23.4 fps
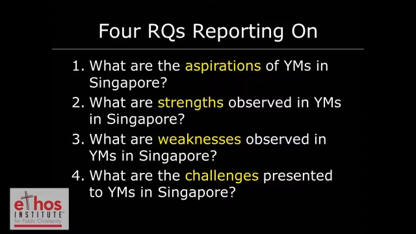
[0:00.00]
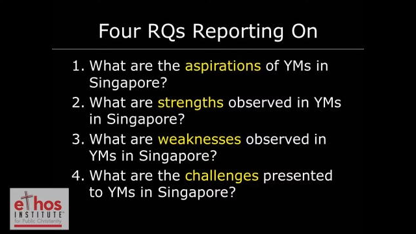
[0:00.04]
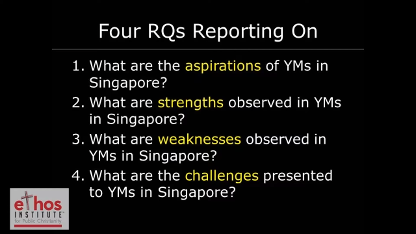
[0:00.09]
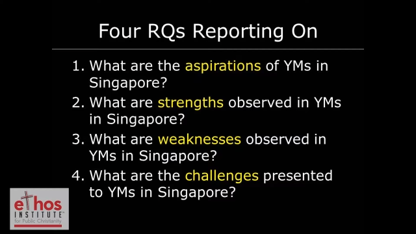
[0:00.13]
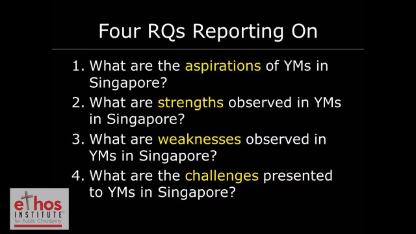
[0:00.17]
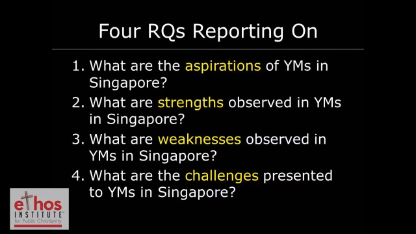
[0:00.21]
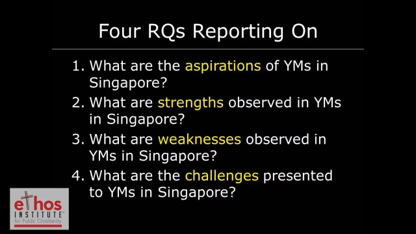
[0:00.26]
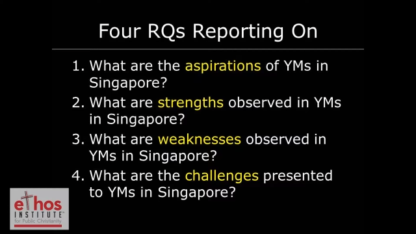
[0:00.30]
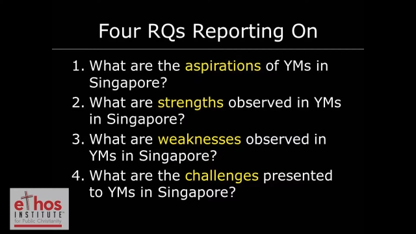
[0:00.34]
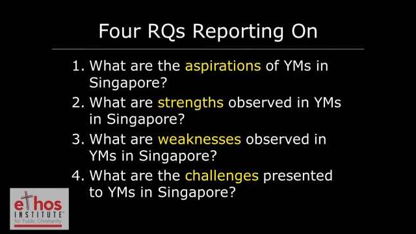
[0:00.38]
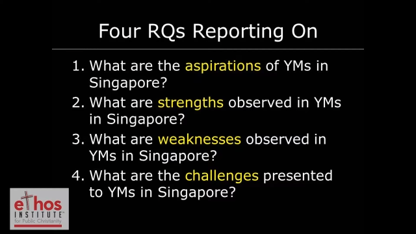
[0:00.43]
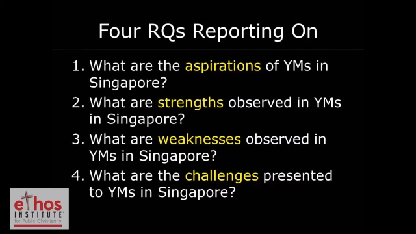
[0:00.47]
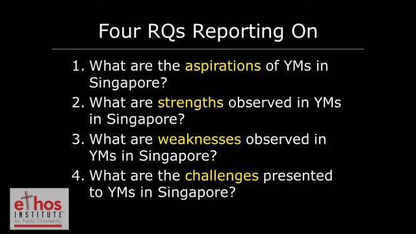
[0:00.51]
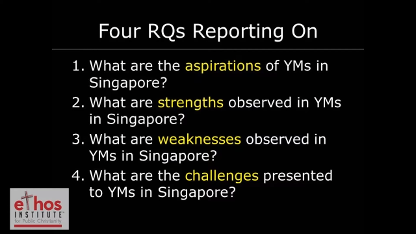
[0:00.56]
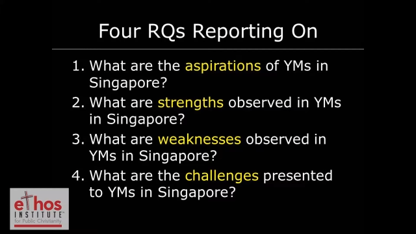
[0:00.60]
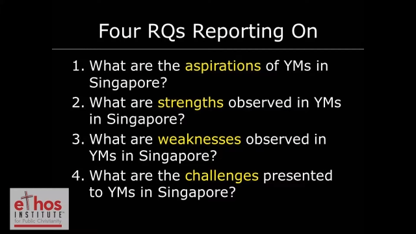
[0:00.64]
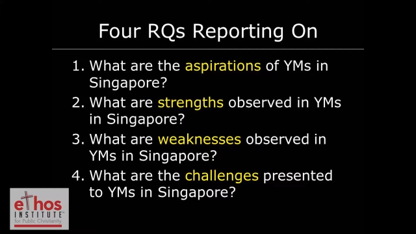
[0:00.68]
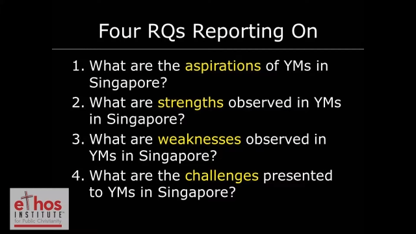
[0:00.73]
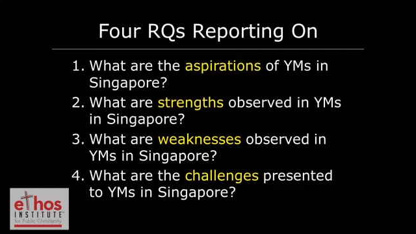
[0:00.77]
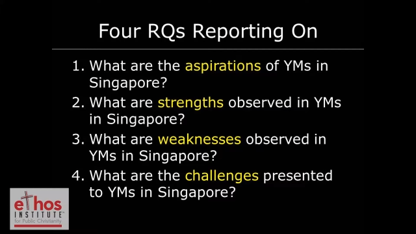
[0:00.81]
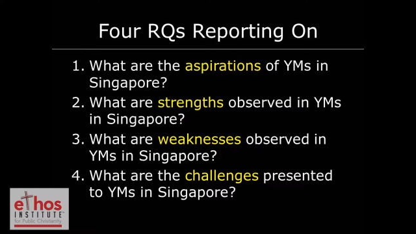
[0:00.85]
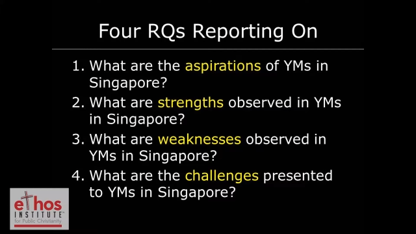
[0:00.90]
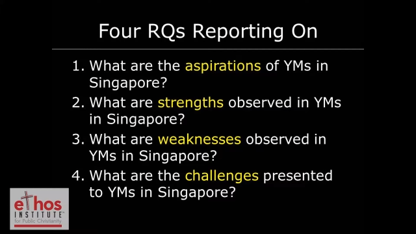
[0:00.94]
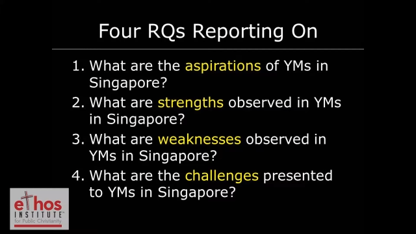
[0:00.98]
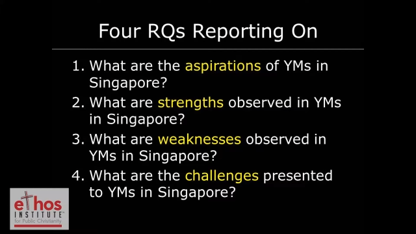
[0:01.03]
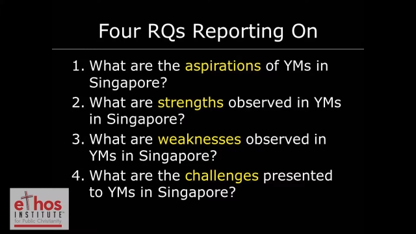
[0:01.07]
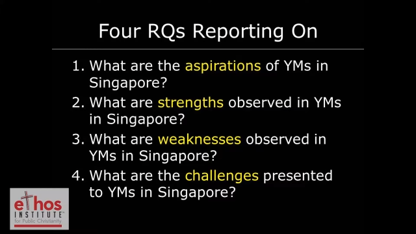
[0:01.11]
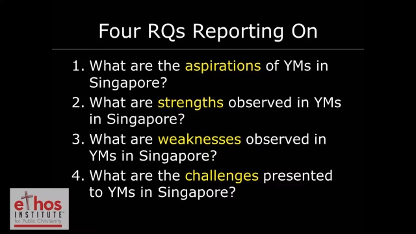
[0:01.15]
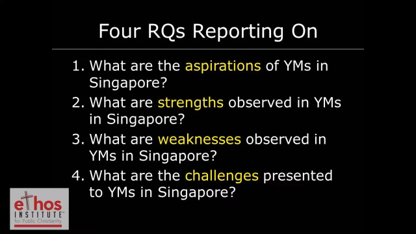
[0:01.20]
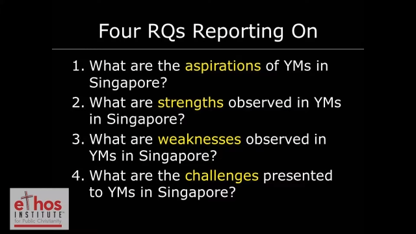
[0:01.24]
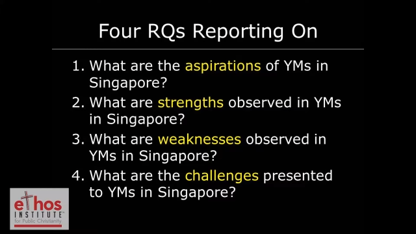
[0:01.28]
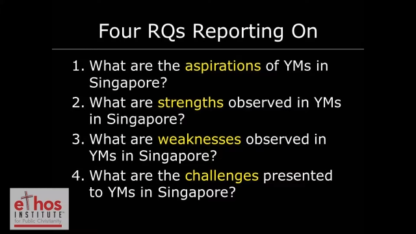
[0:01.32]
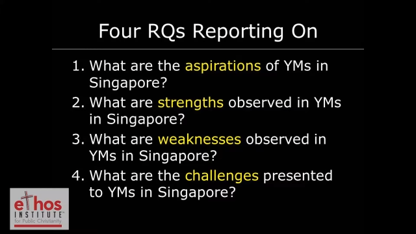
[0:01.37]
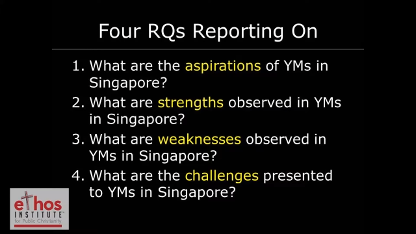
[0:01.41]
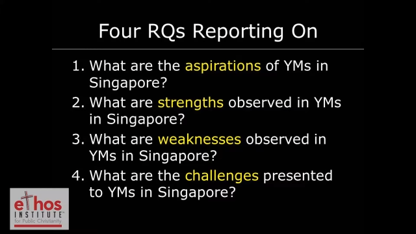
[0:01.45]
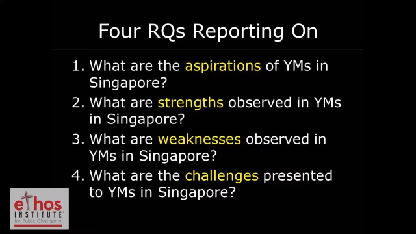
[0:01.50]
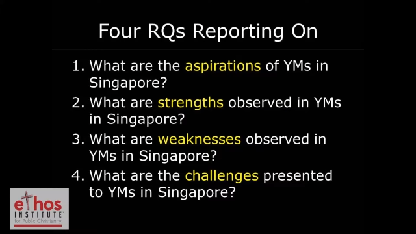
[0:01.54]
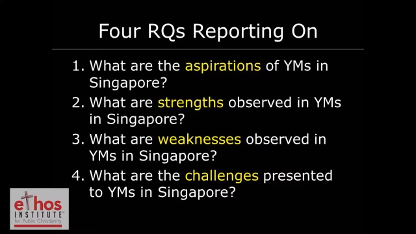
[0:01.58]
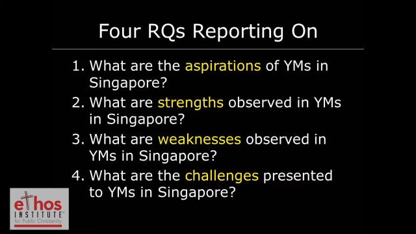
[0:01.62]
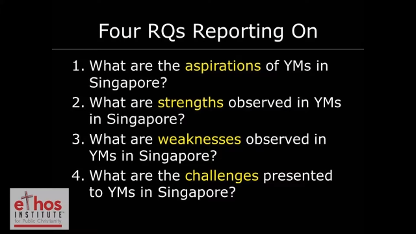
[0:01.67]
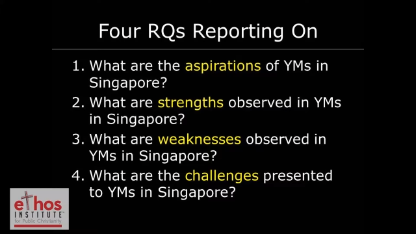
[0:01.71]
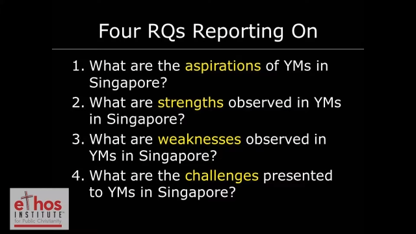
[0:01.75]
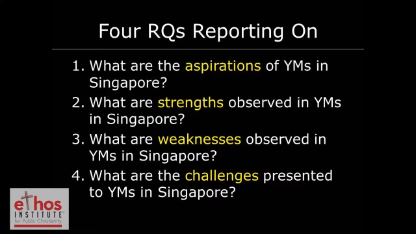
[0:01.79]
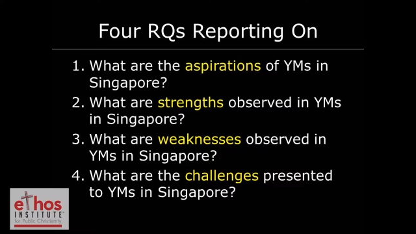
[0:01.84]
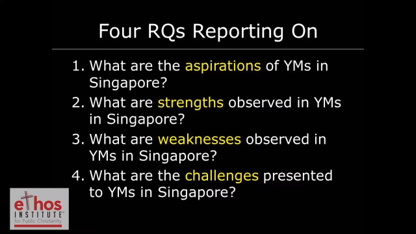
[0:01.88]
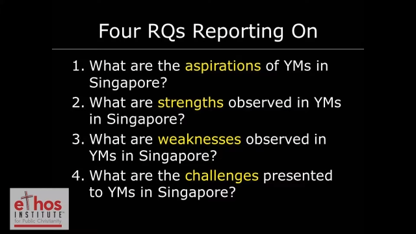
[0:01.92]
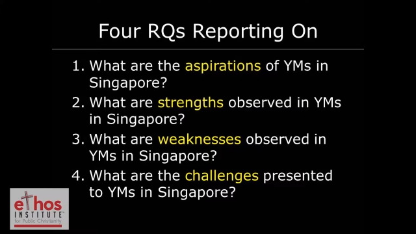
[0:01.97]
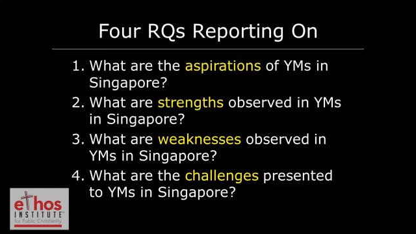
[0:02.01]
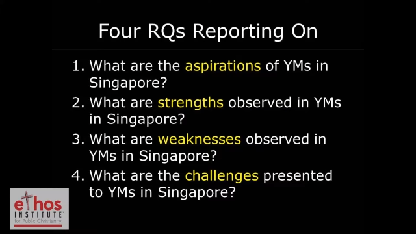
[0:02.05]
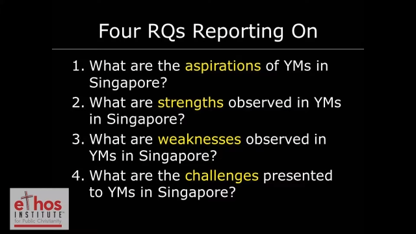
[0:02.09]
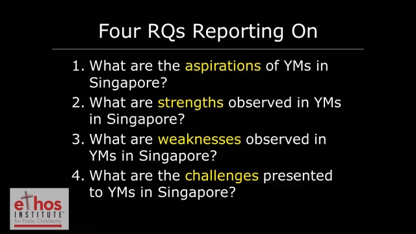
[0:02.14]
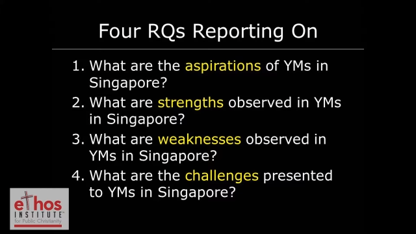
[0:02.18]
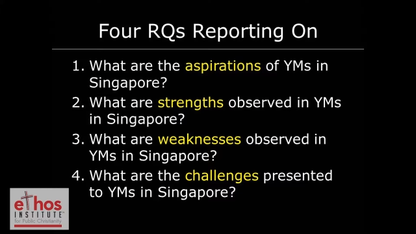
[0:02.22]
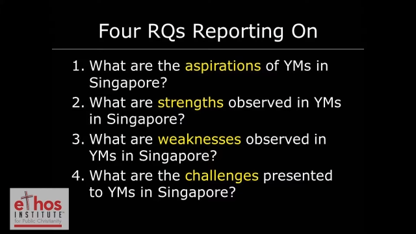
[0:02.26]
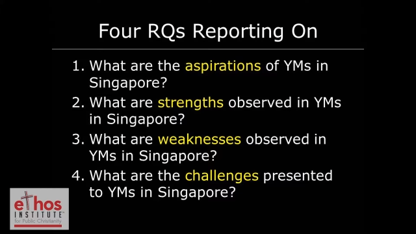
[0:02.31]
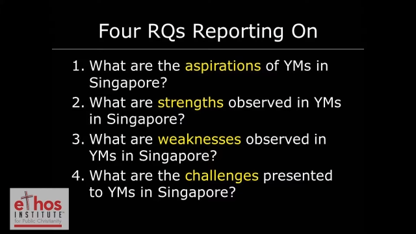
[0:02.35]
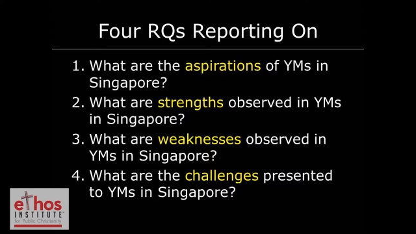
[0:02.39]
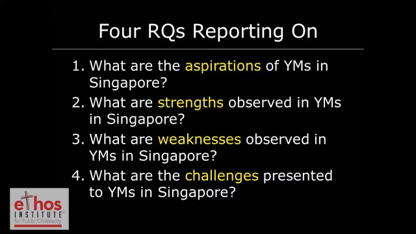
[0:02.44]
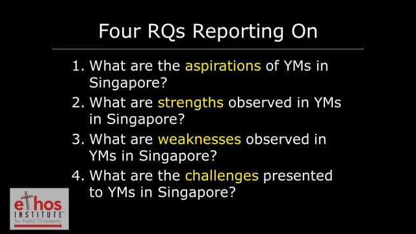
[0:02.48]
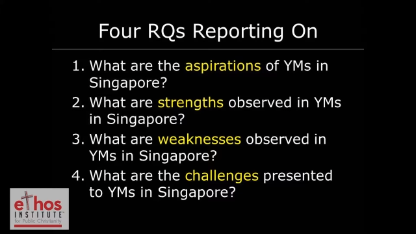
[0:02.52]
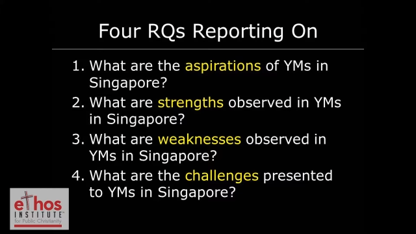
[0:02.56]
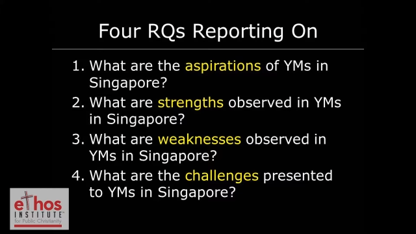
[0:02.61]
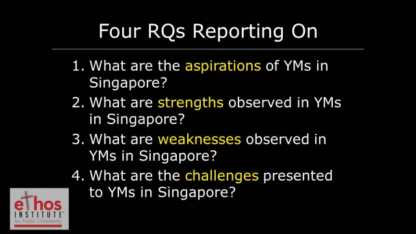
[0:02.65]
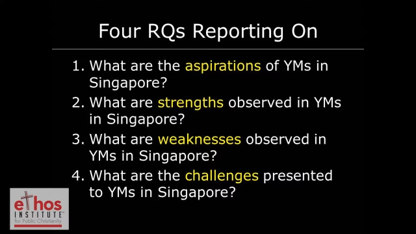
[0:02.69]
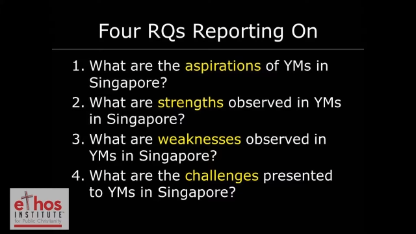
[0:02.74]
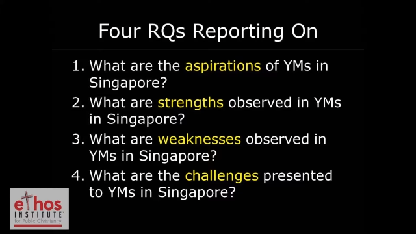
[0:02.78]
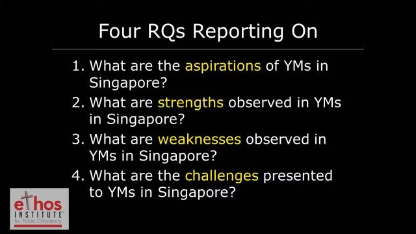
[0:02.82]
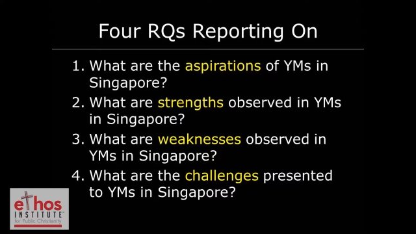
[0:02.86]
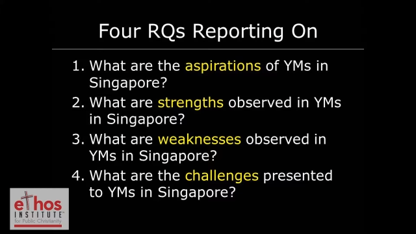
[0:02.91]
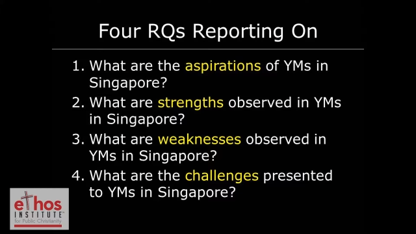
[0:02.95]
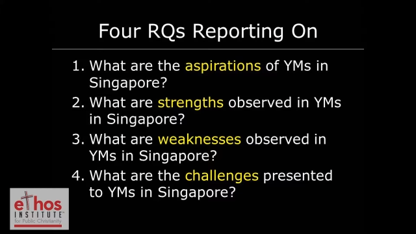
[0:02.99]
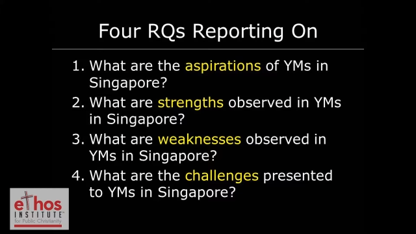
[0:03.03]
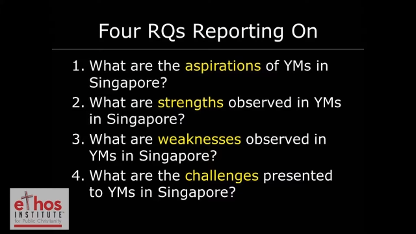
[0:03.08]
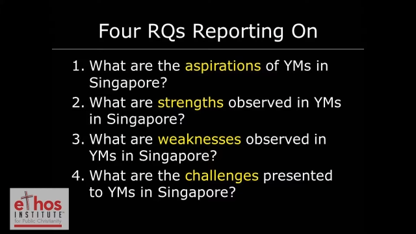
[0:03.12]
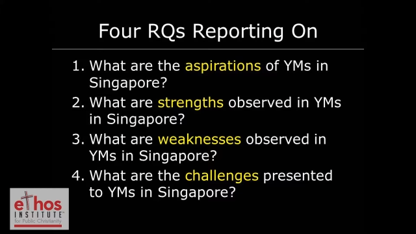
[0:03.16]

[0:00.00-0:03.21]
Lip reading: (no speaker visible)